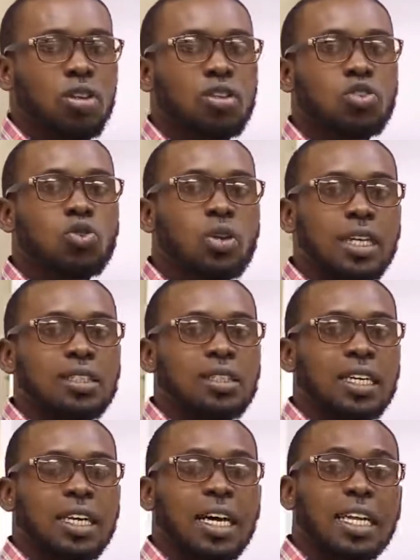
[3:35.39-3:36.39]
so that they
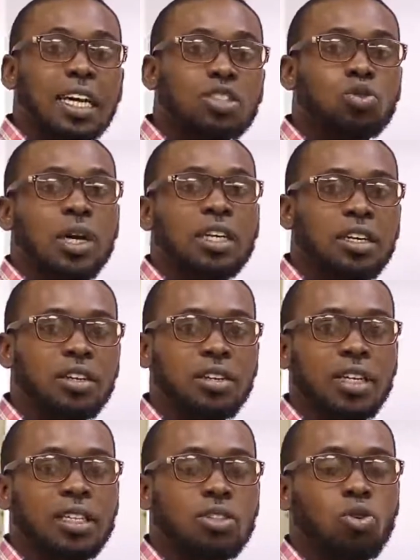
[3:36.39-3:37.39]
can actually
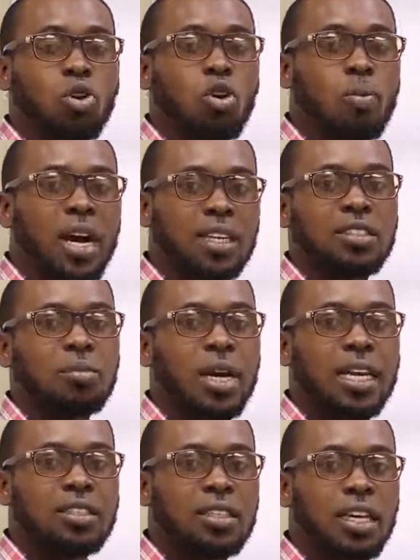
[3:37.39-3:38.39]
create or maximize